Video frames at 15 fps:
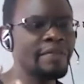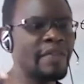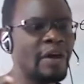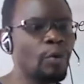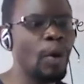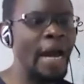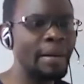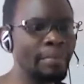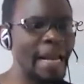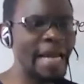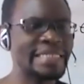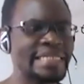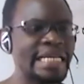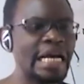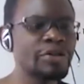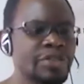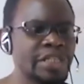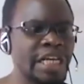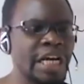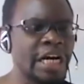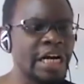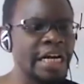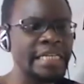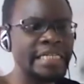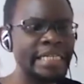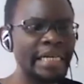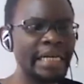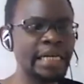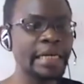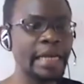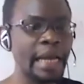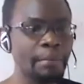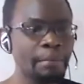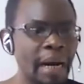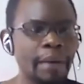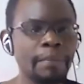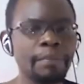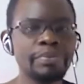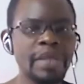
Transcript: the white blood cells increasing in number.